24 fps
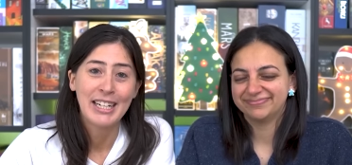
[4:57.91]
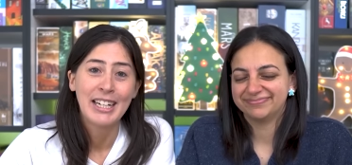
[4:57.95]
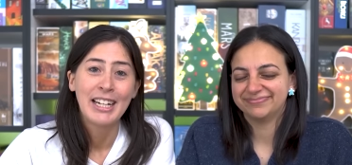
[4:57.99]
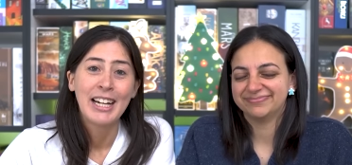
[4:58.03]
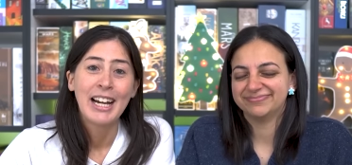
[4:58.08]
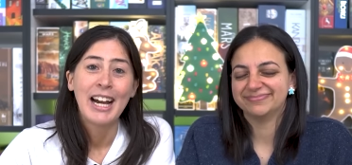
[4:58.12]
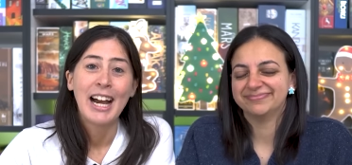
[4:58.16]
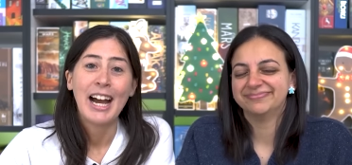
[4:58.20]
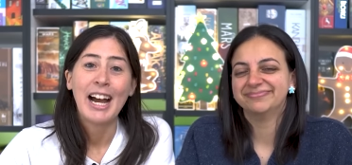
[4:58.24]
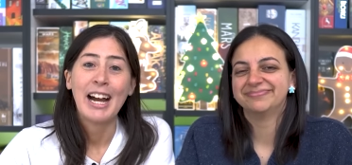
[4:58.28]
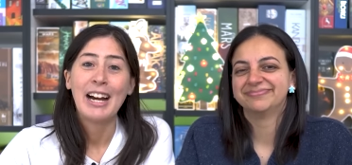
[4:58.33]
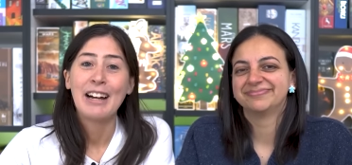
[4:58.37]

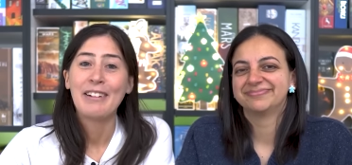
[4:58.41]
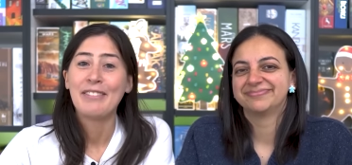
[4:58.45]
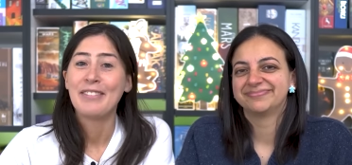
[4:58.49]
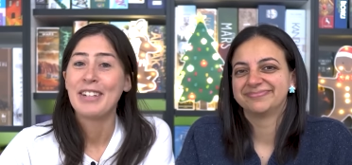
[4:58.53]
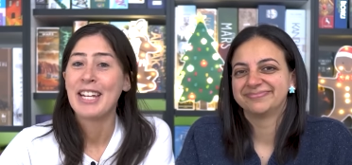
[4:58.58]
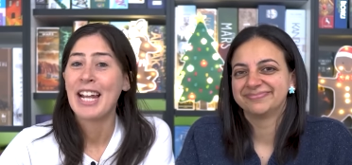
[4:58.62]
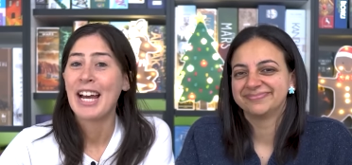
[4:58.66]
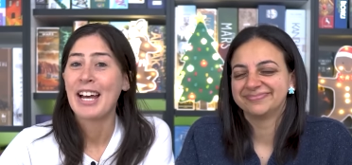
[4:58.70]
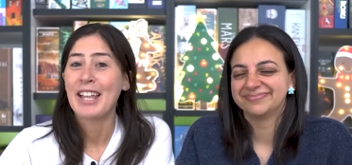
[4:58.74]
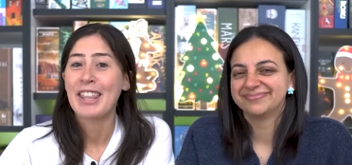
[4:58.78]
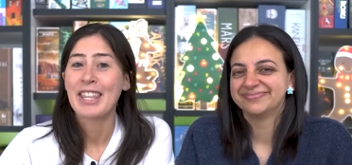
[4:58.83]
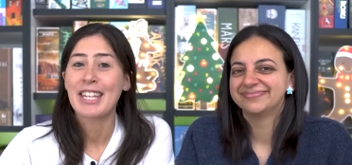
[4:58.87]
Speaker 1: Mm-hmm. Um,
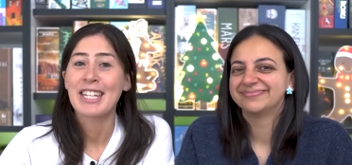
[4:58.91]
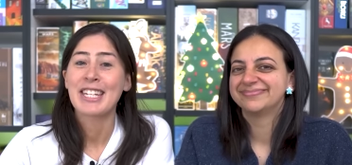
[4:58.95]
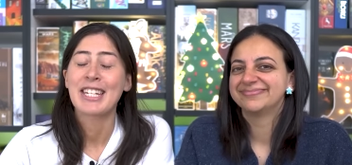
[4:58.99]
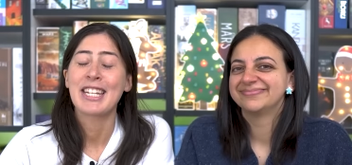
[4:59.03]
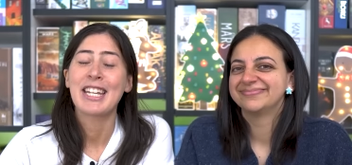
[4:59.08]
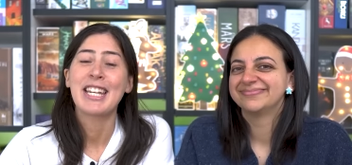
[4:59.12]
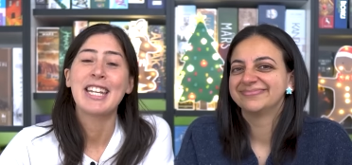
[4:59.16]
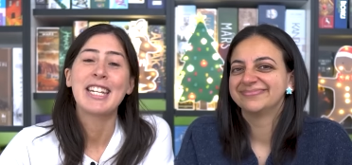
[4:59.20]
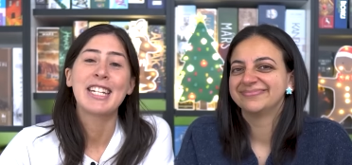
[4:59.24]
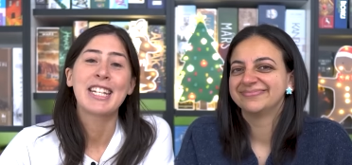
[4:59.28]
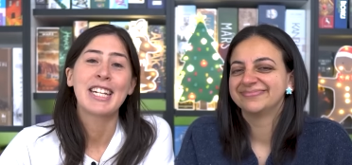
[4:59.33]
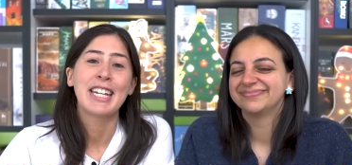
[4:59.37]
now, this
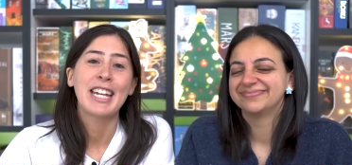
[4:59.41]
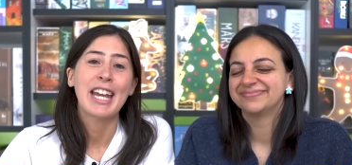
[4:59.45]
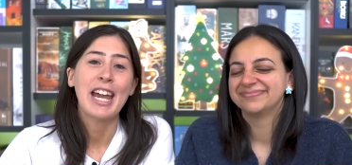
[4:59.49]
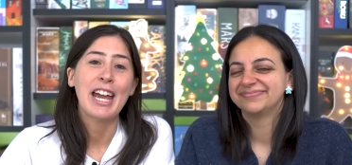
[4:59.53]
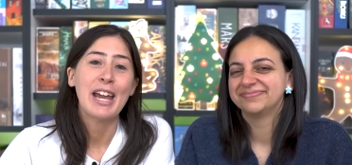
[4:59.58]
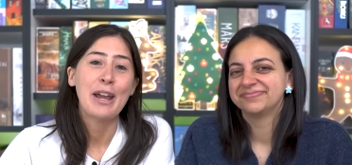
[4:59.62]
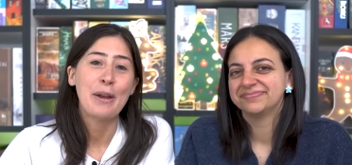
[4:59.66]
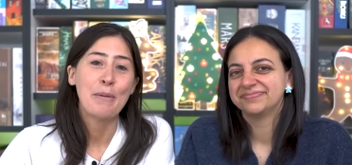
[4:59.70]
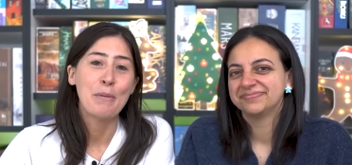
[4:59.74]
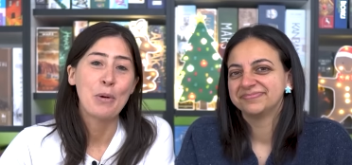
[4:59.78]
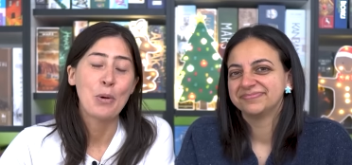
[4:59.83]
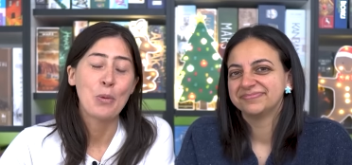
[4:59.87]
is a
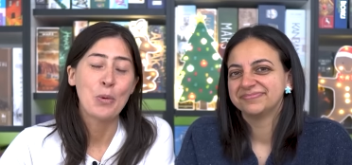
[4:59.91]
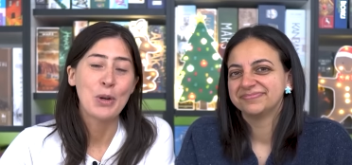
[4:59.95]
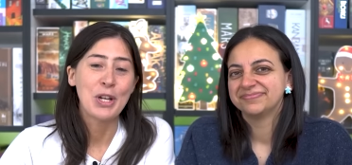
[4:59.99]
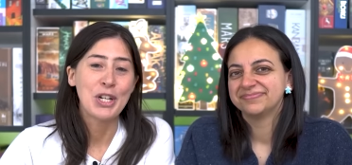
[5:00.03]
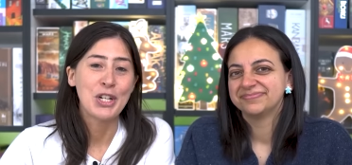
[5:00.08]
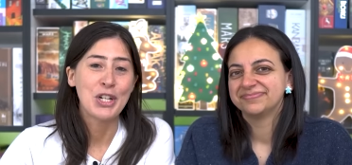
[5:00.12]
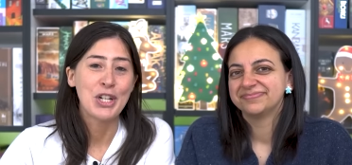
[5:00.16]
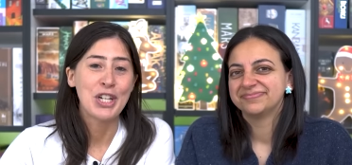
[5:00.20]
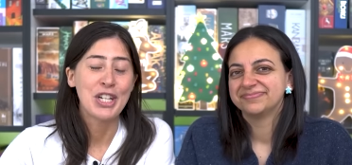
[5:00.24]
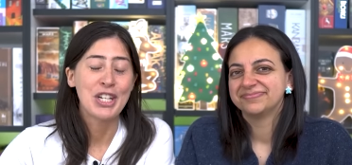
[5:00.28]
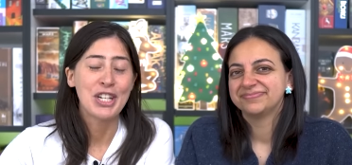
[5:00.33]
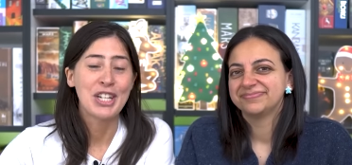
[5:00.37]
game
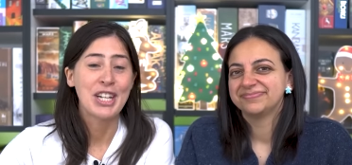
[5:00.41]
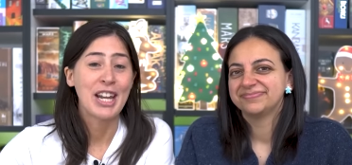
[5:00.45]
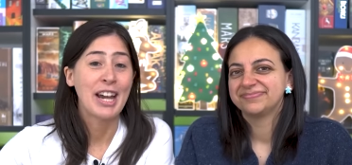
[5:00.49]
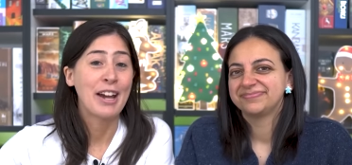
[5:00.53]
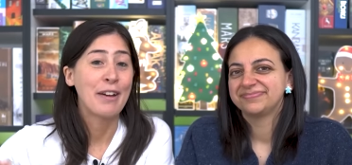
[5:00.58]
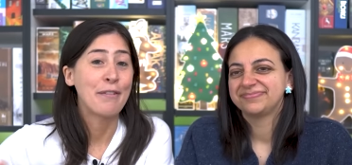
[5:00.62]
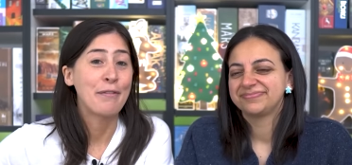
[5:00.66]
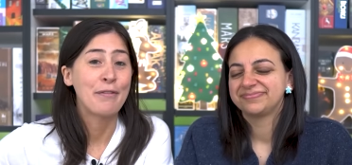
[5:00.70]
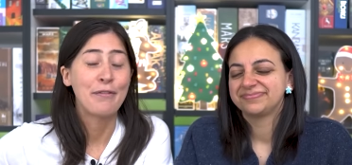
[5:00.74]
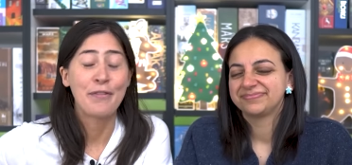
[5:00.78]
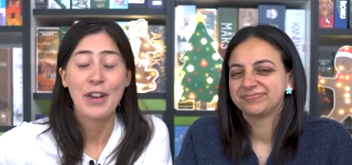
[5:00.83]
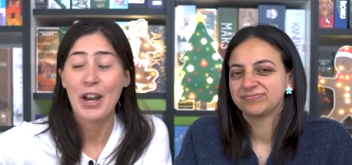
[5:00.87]
which is
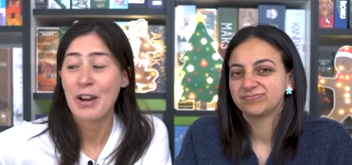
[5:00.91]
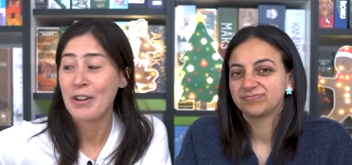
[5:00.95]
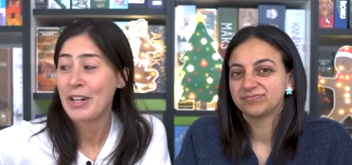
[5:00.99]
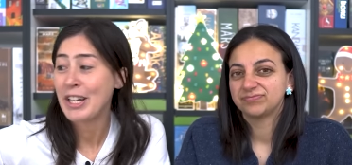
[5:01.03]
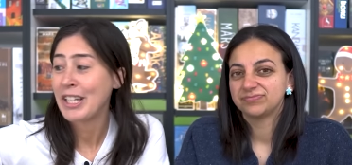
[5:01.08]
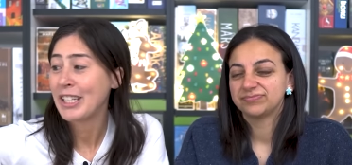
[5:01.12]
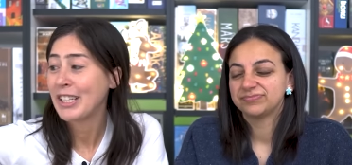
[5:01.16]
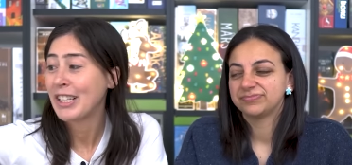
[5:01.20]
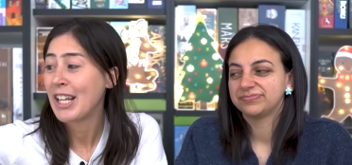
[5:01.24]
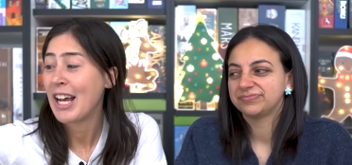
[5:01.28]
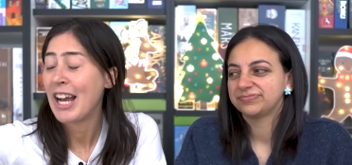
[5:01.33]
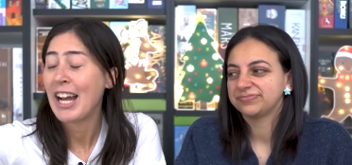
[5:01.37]
a
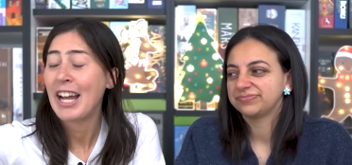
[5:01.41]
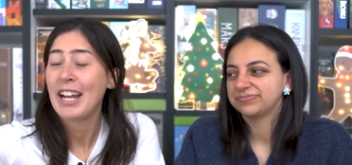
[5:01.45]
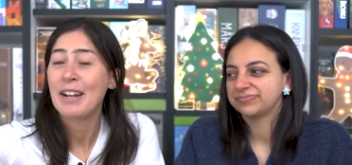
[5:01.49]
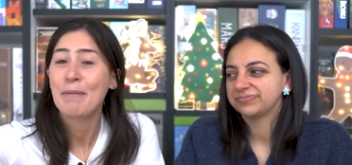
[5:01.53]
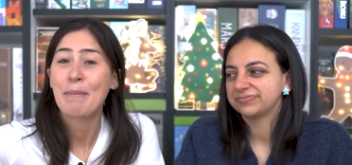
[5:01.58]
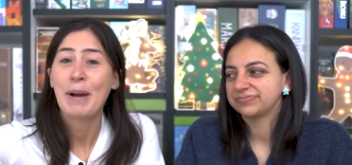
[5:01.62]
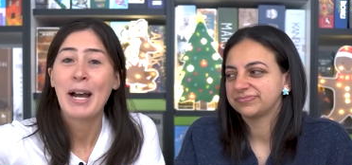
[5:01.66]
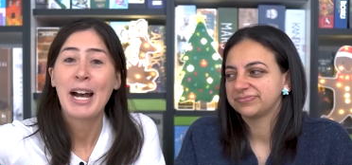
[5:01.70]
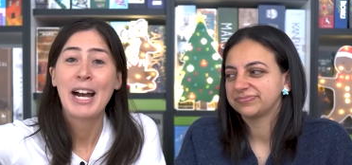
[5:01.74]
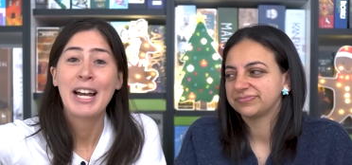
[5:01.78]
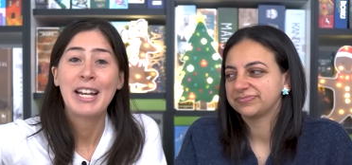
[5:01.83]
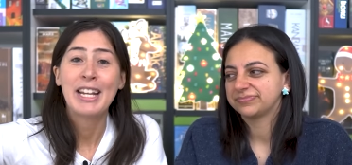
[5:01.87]
very light
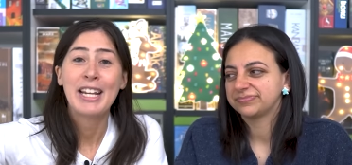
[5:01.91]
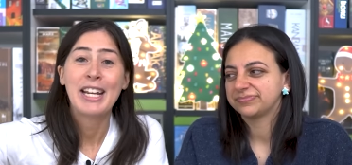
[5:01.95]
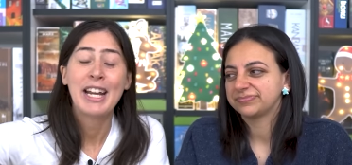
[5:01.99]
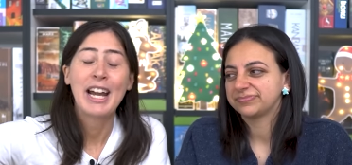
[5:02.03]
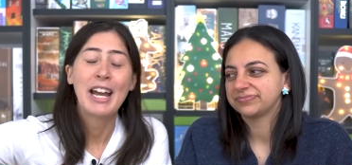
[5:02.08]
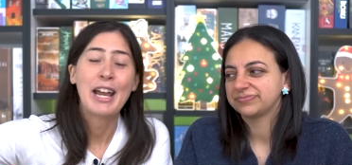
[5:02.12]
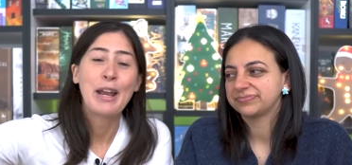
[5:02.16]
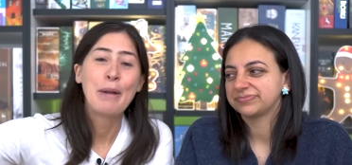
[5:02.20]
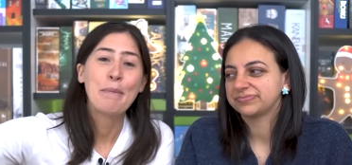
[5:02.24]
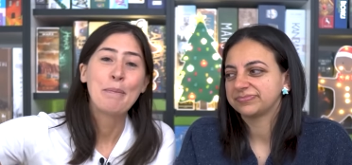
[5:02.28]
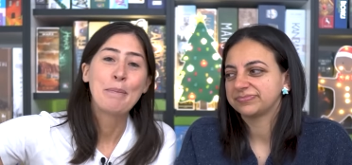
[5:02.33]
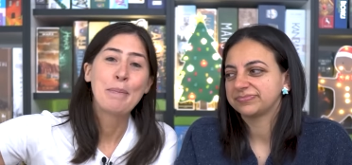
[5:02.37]
party
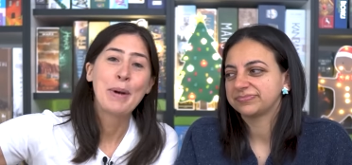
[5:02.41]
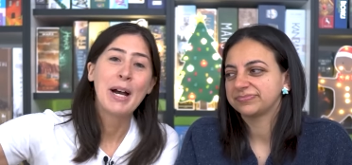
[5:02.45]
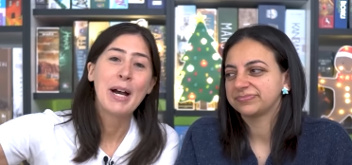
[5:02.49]
game,